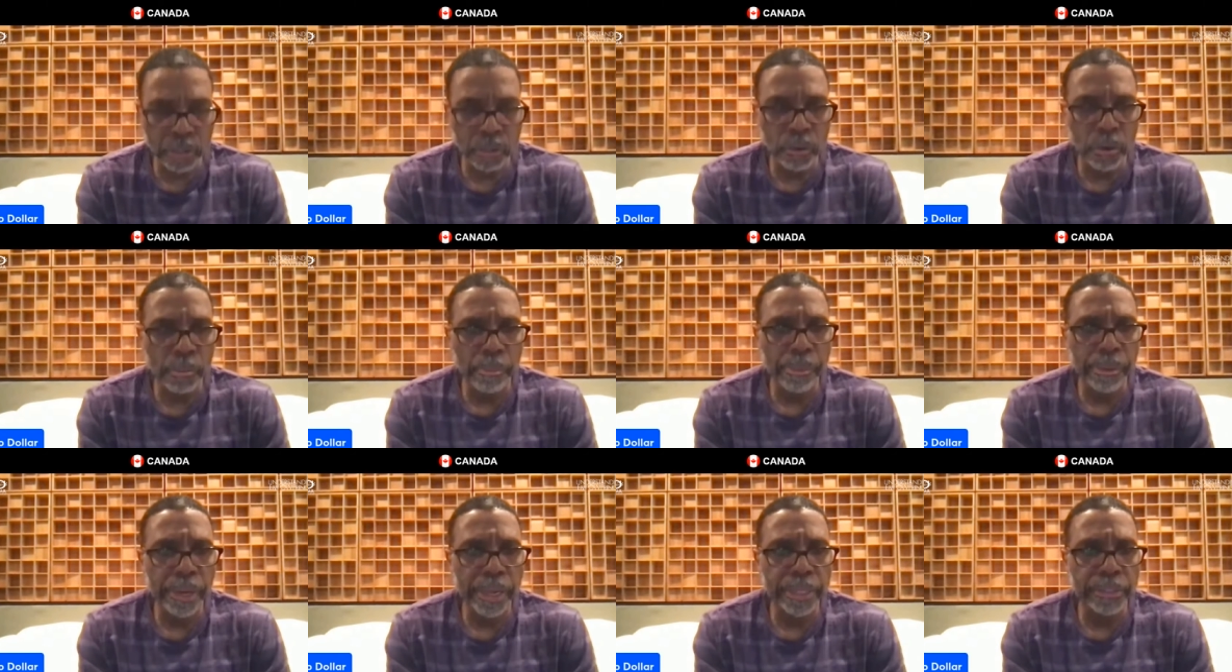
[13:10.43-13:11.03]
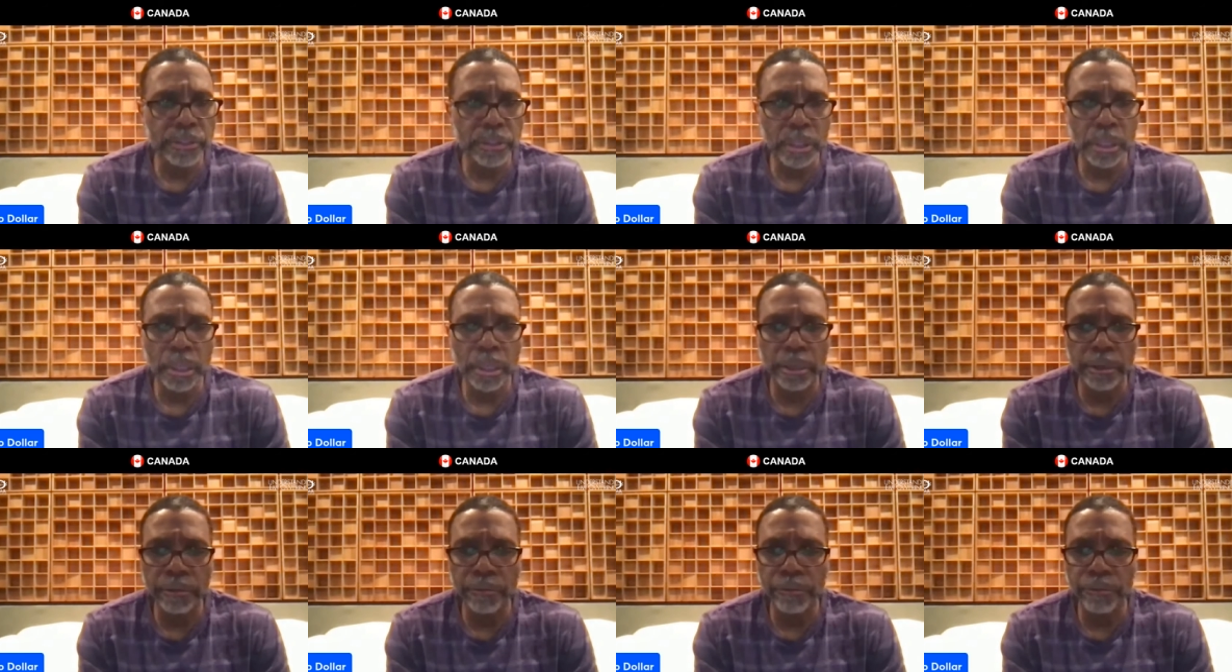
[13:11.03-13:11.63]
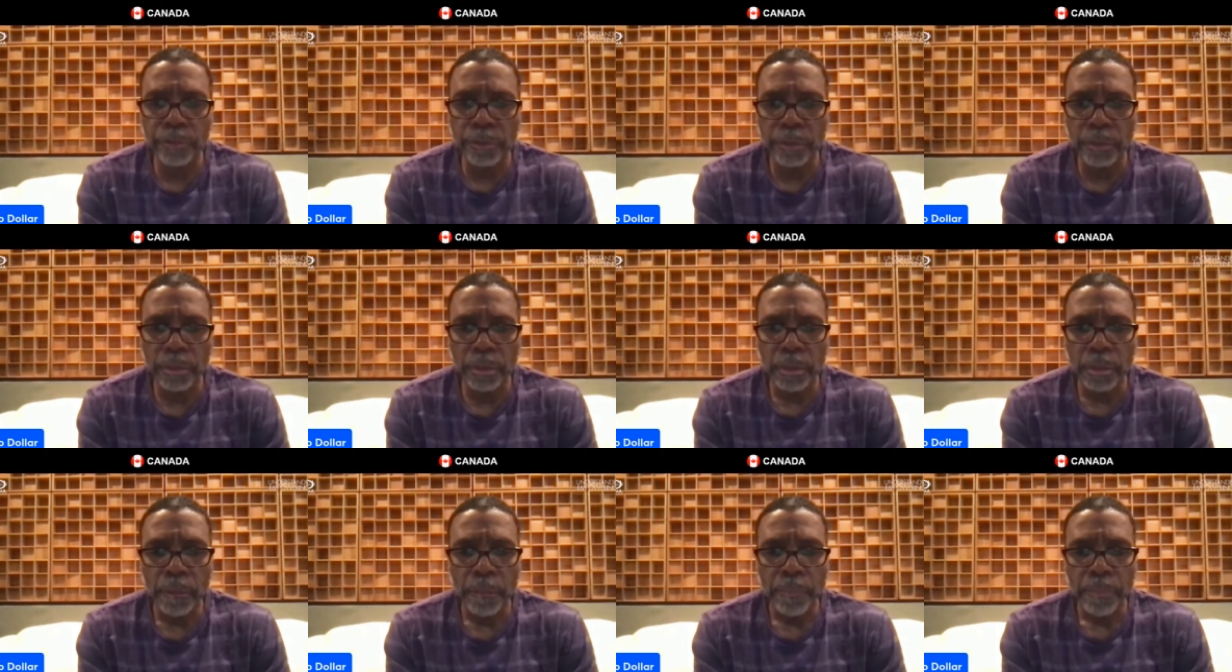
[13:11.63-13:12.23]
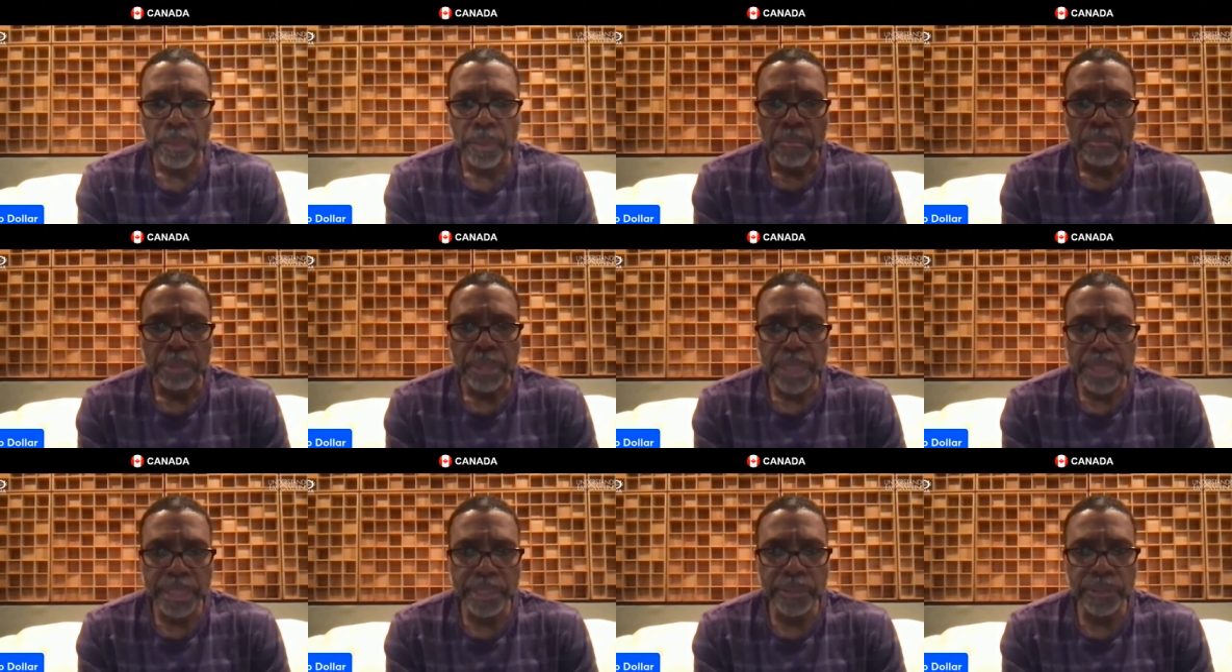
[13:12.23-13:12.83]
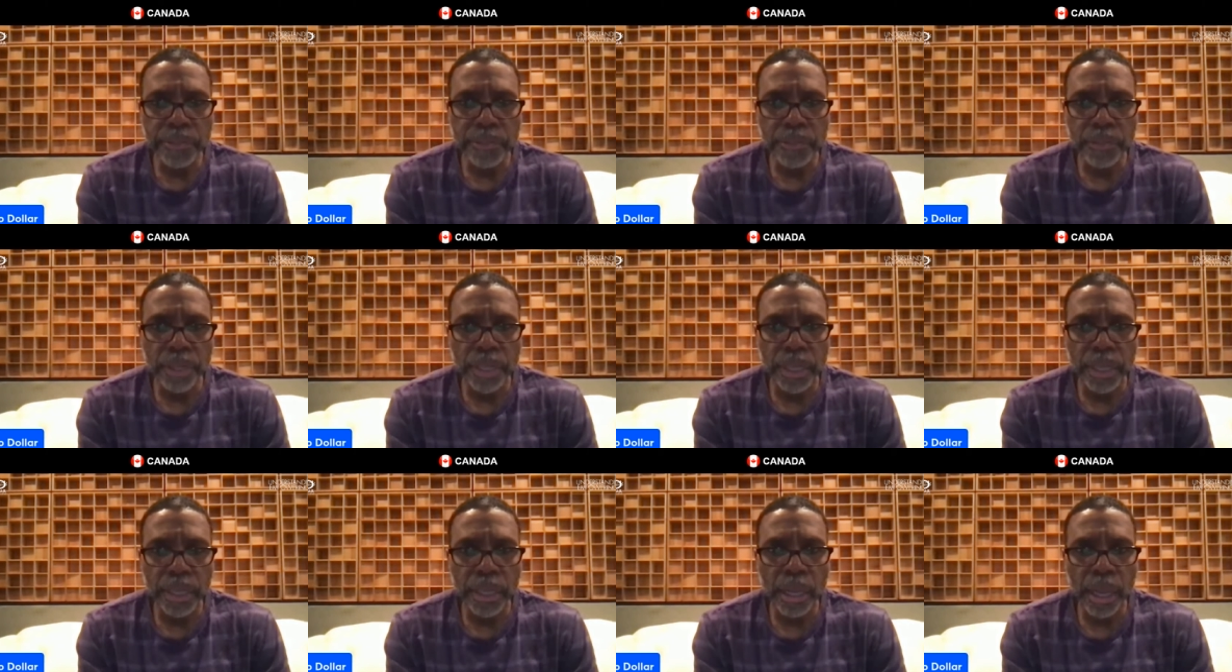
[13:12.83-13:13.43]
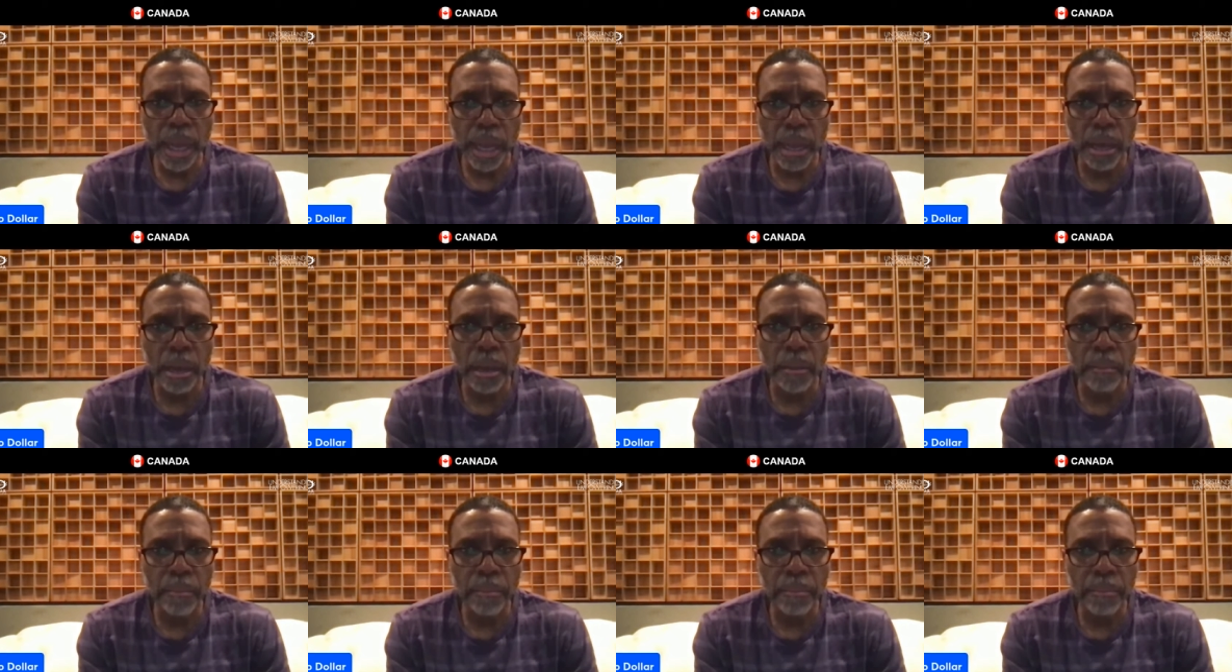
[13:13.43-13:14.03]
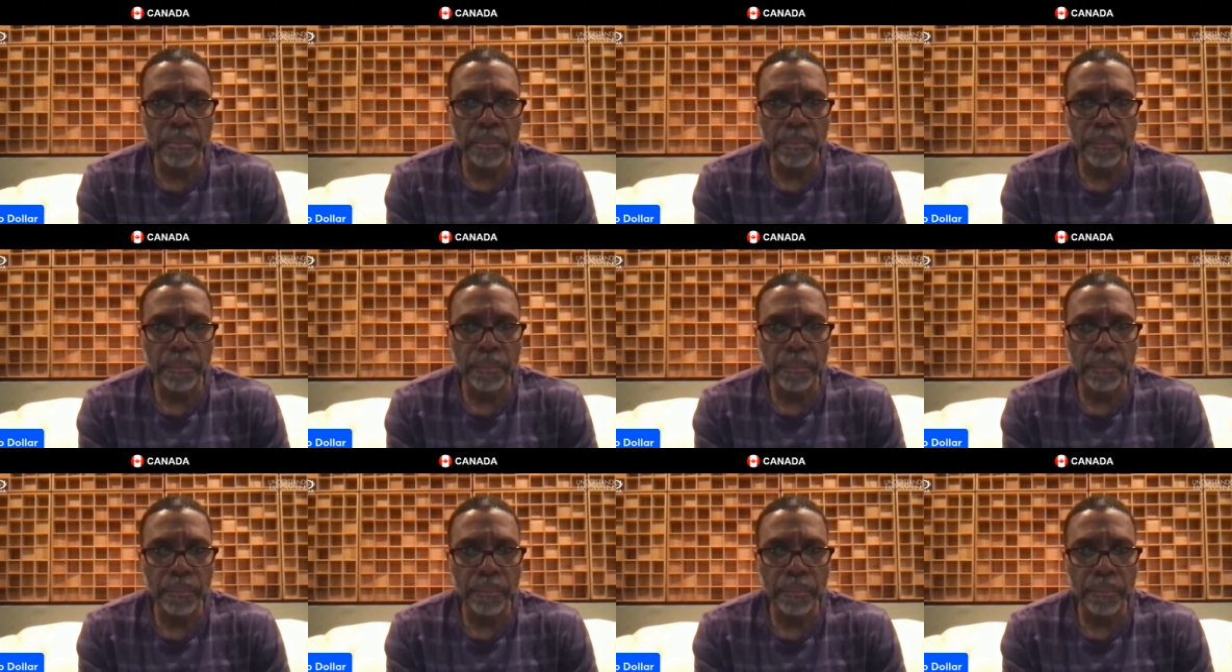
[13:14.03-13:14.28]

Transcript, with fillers: into a place of peace and calm.